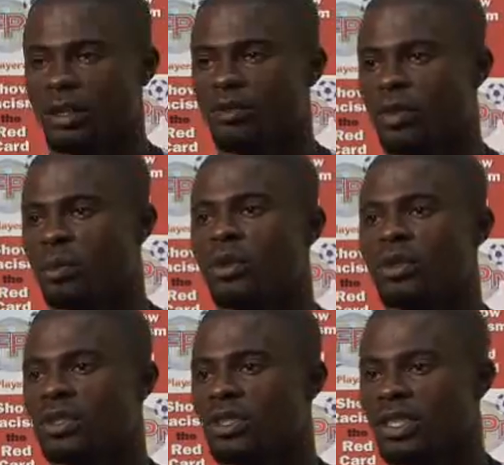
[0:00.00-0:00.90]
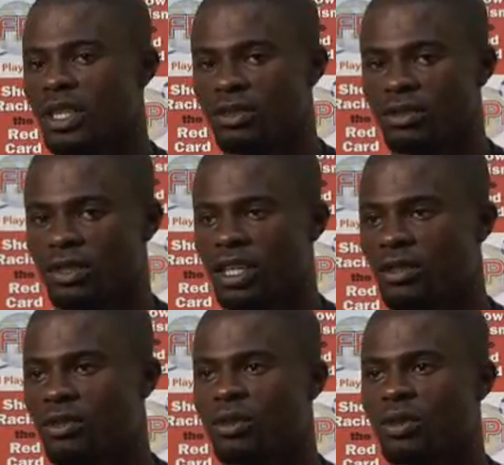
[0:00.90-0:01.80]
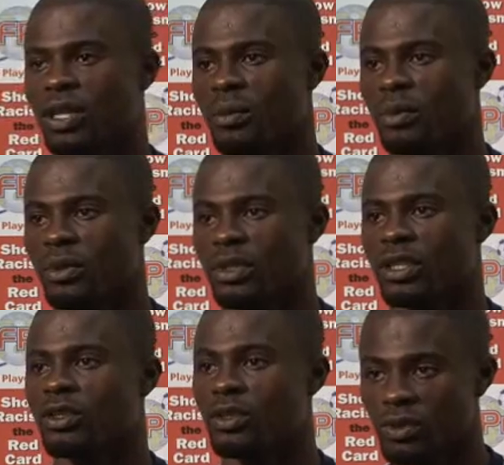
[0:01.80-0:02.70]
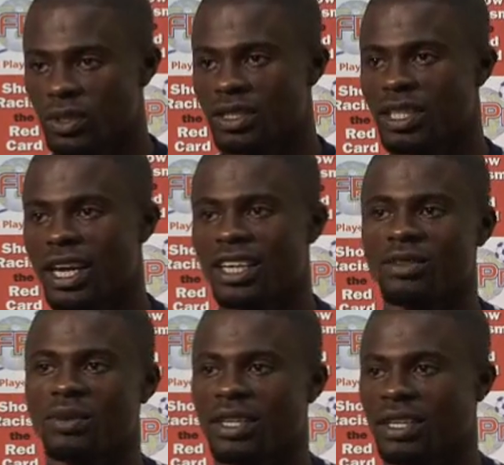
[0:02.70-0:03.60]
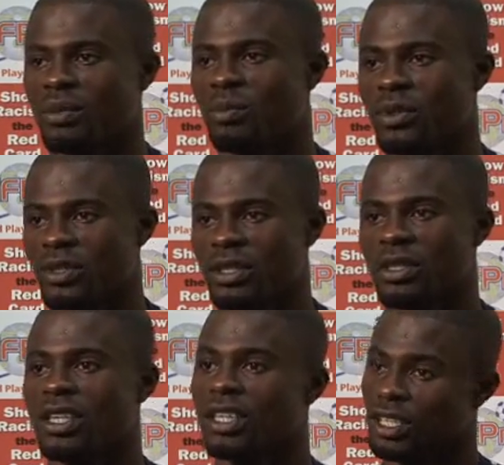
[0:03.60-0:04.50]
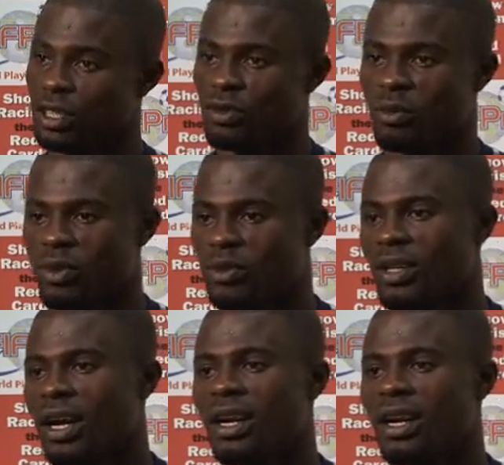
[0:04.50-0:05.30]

Give the person a chance, get to know that person, and you decide whether that person is from a good